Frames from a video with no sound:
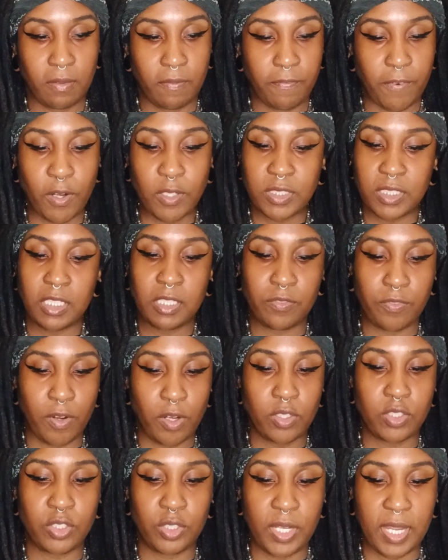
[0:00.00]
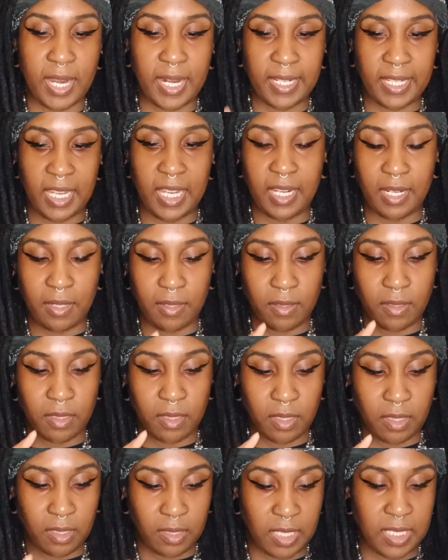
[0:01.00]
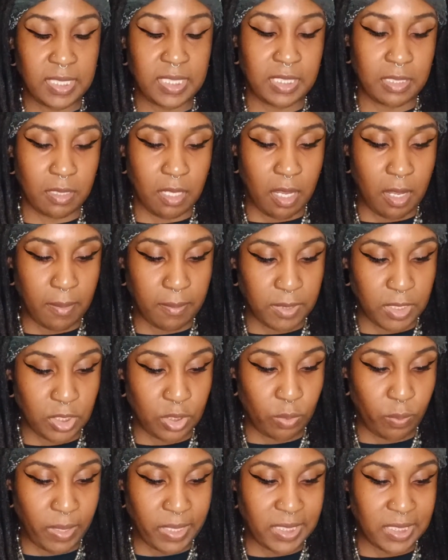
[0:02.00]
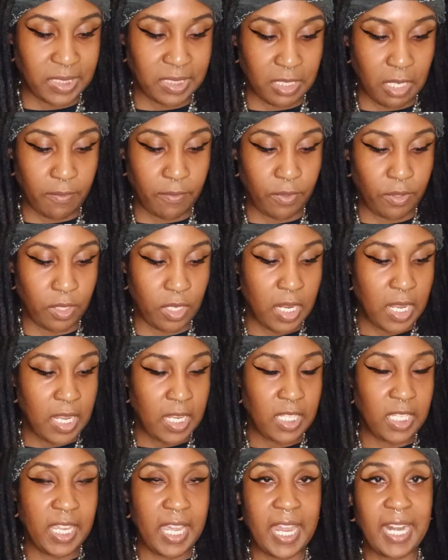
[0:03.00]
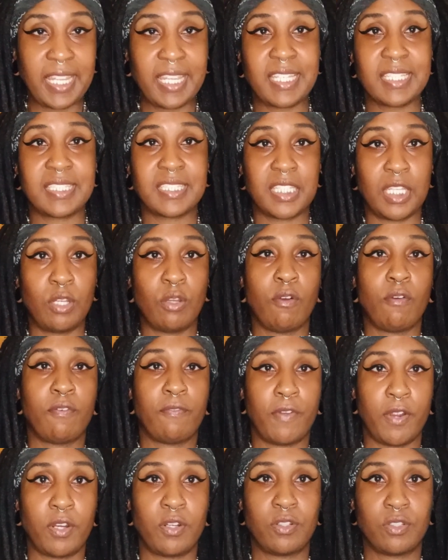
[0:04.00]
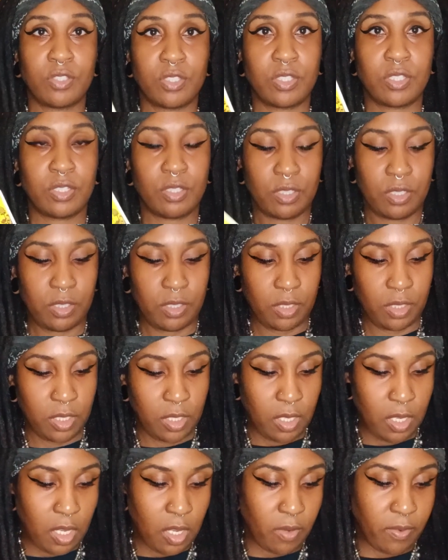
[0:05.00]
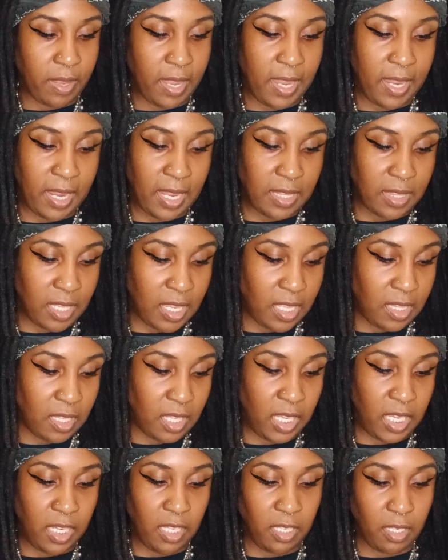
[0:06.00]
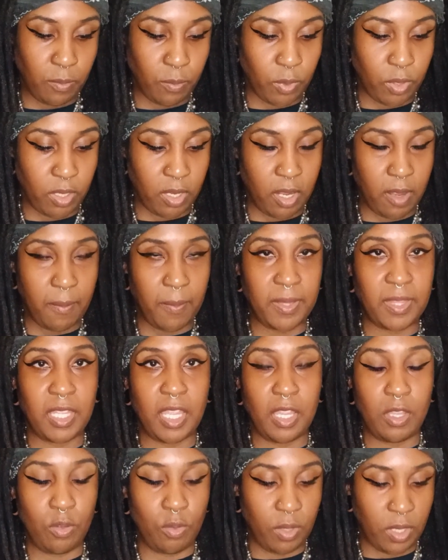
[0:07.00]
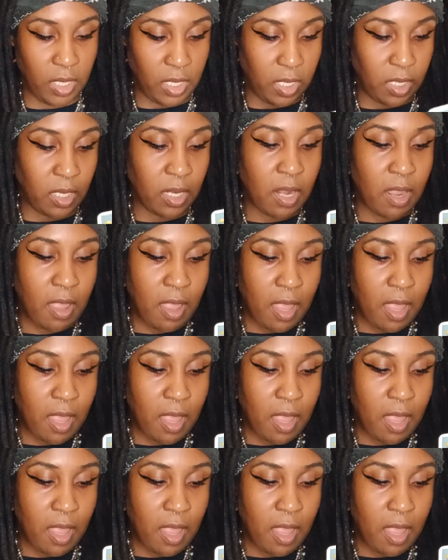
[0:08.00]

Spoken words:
first things first, you got to get this situation severed. You got to get single first, okay? And then the healing will come, and then you can